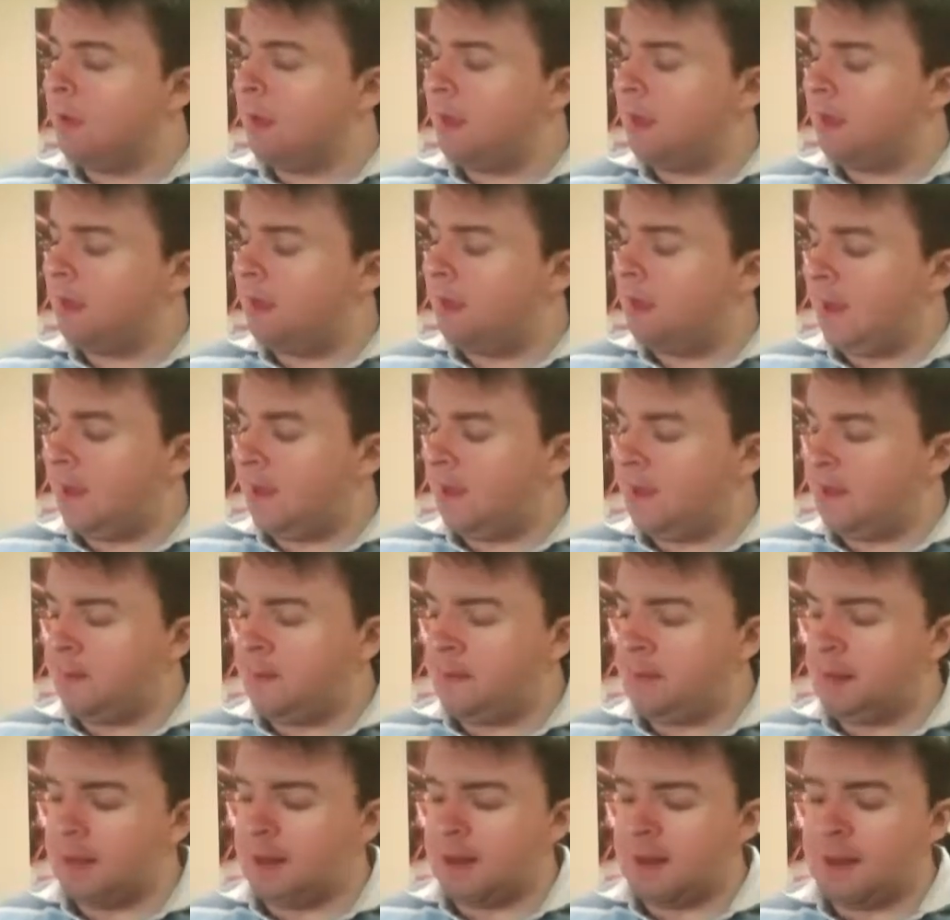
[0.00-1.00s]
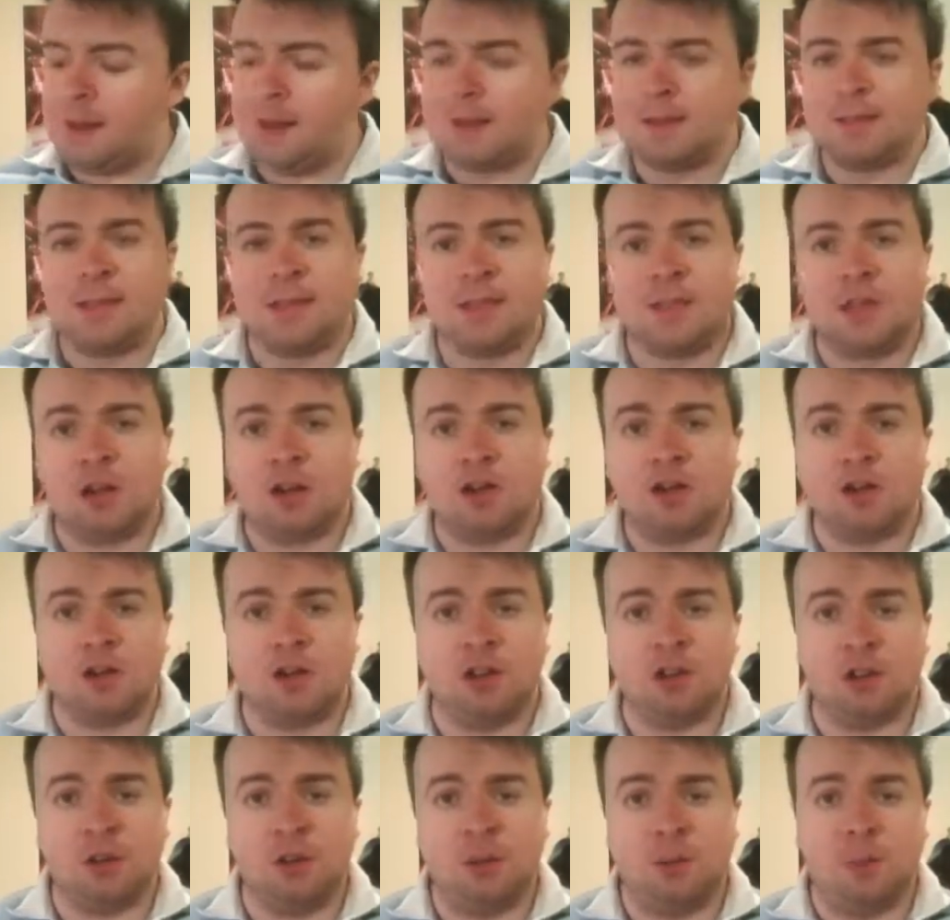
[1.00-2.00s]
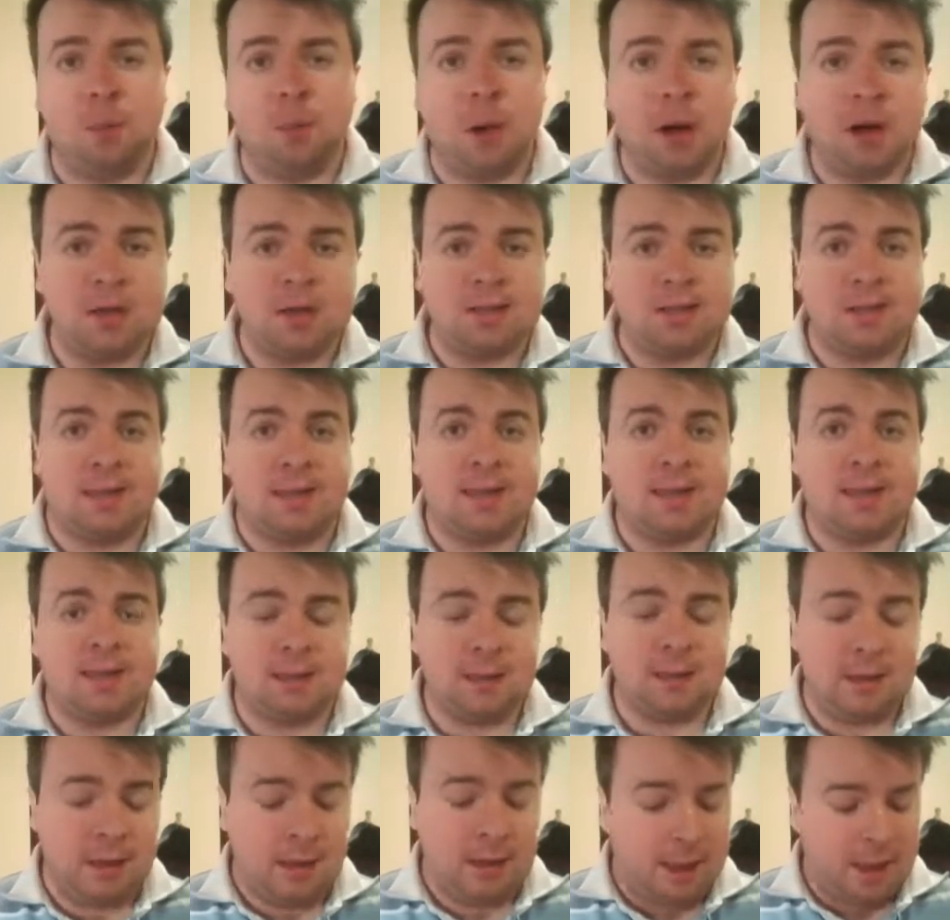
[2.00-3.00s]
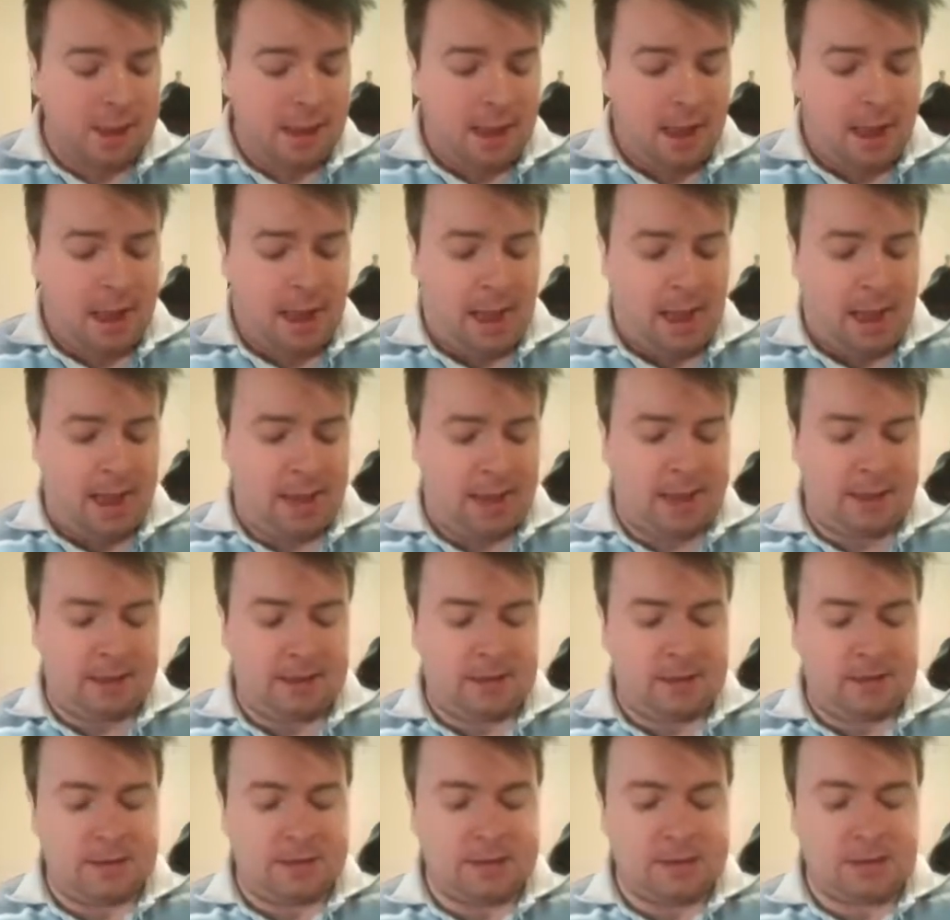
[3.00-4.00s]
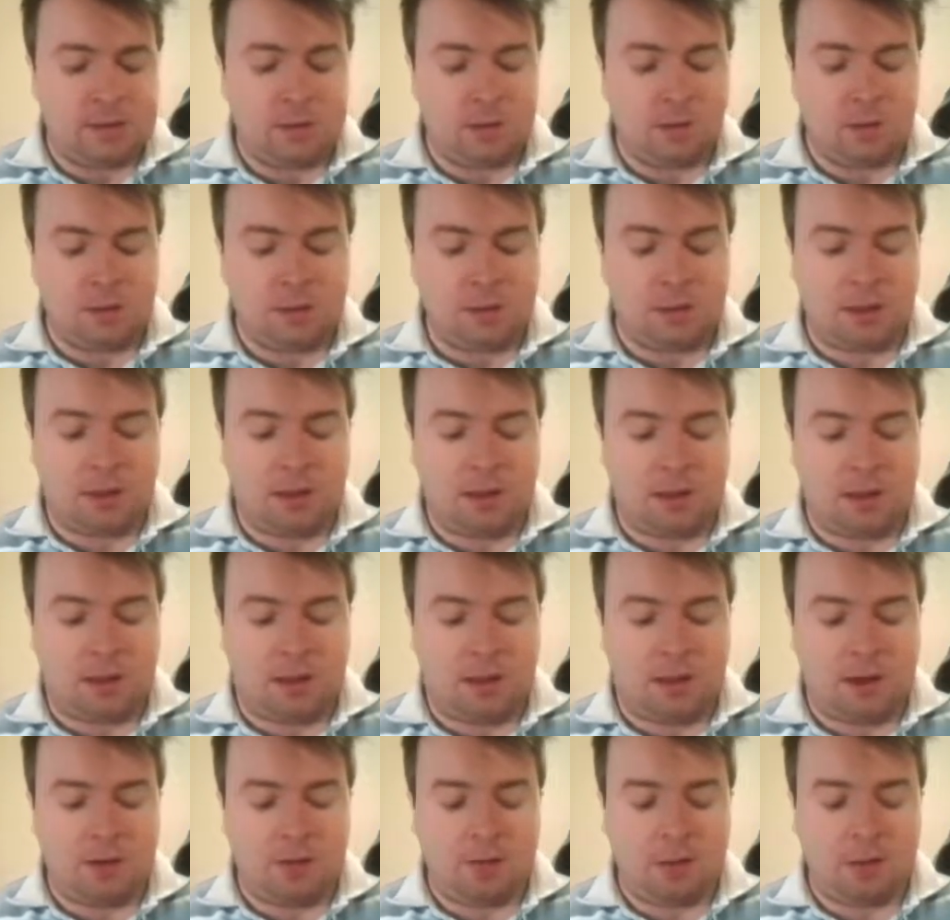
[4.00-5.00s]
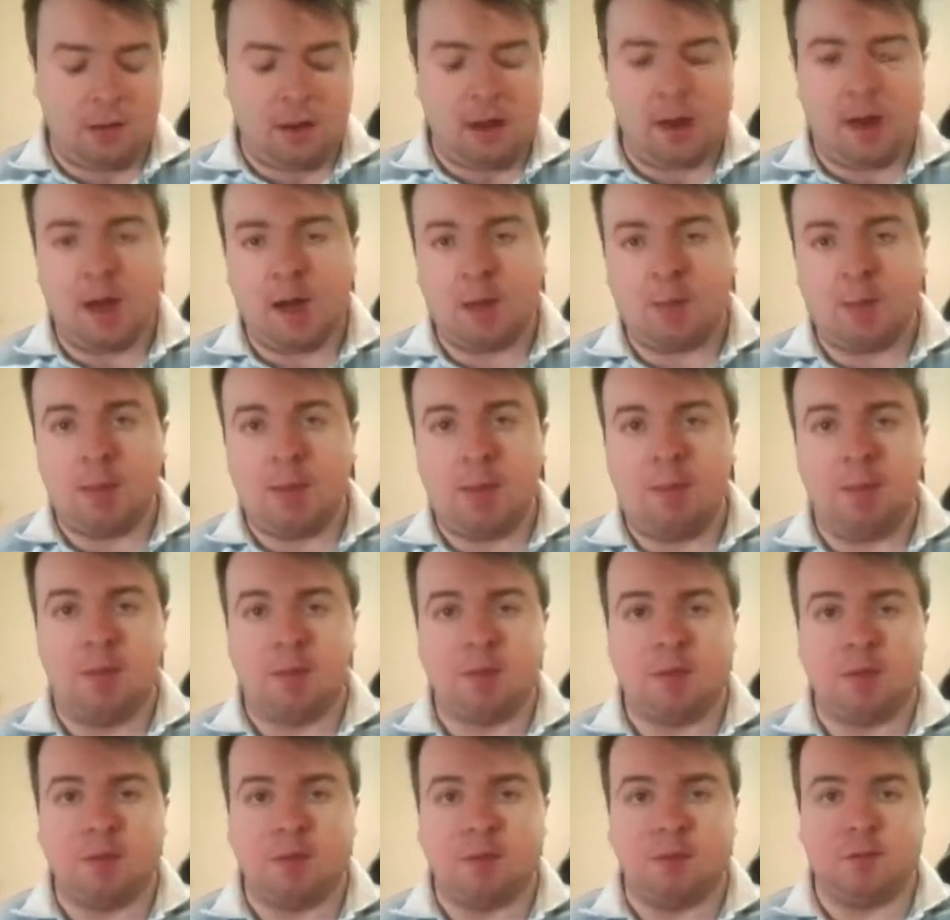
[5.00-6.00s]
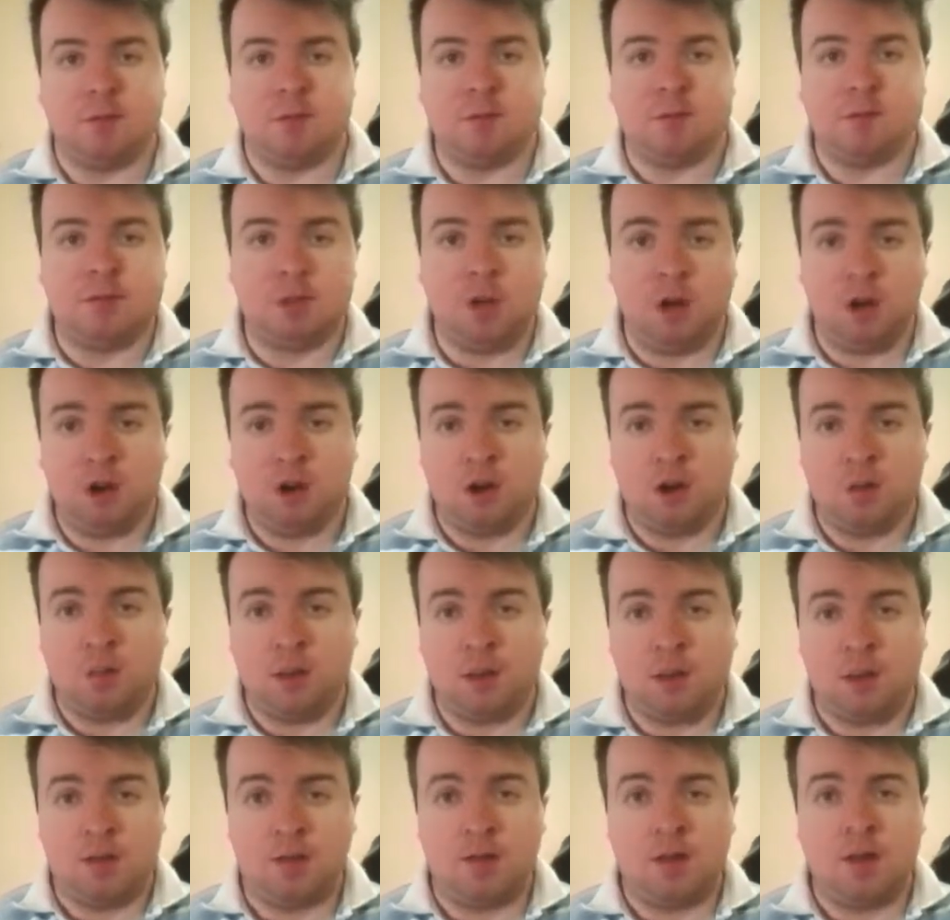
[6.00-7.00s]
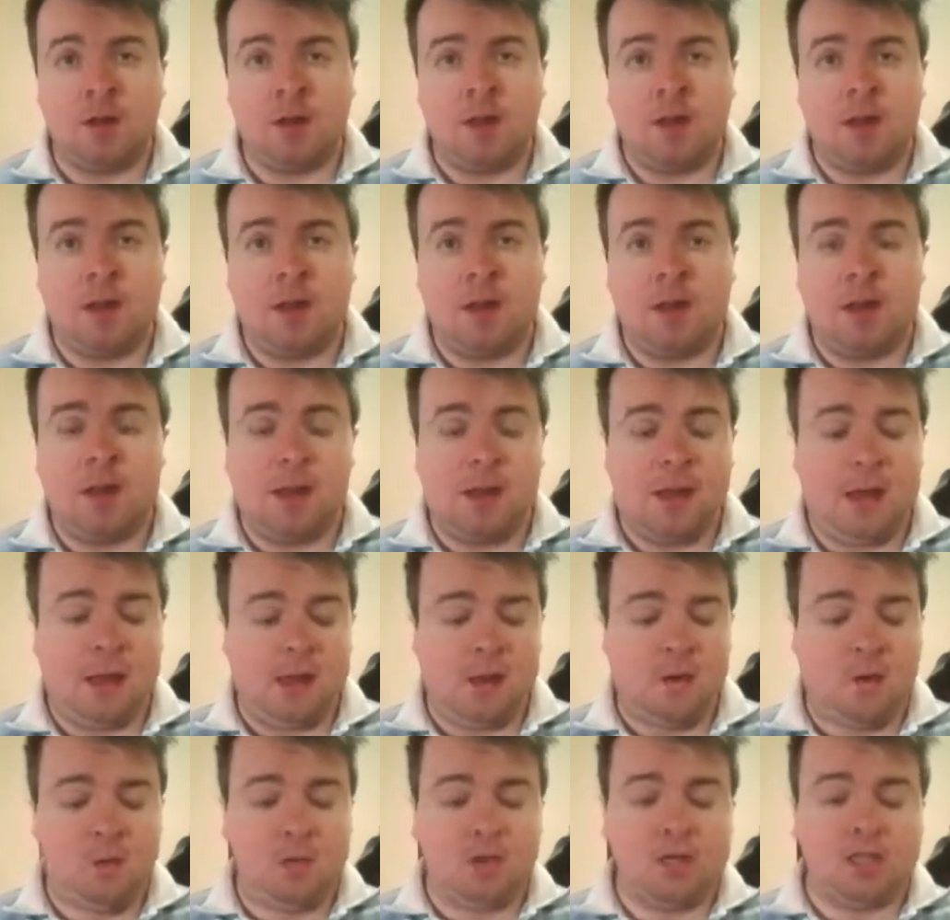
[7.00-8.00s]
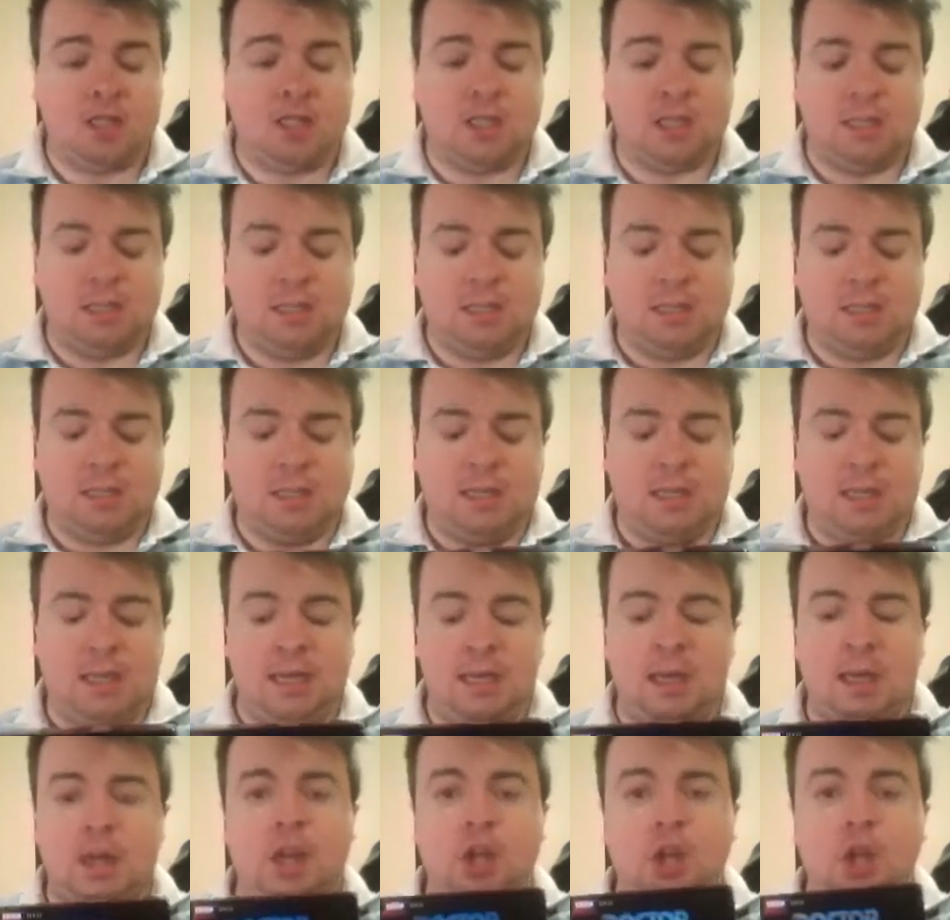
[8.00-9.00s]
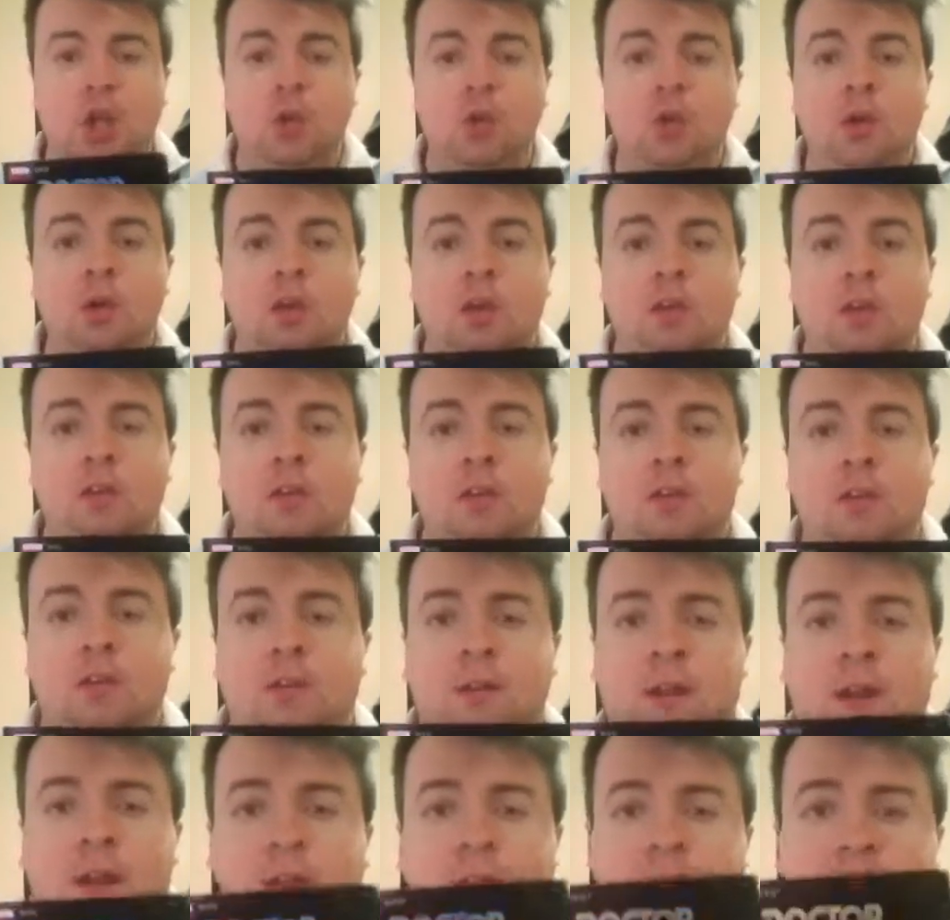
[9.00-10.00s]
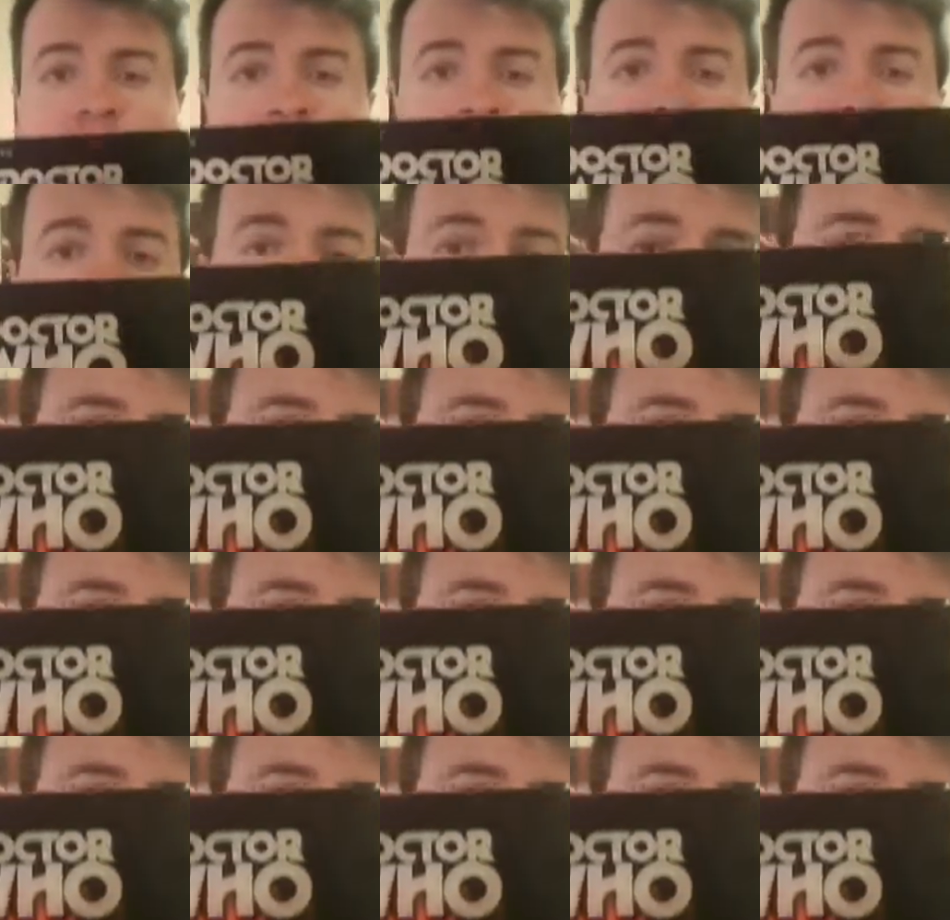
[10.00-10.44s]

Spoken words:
a classic Doctor Who box set, and this is one that I don't think a lot of people sort of talk about, which is the Unit files.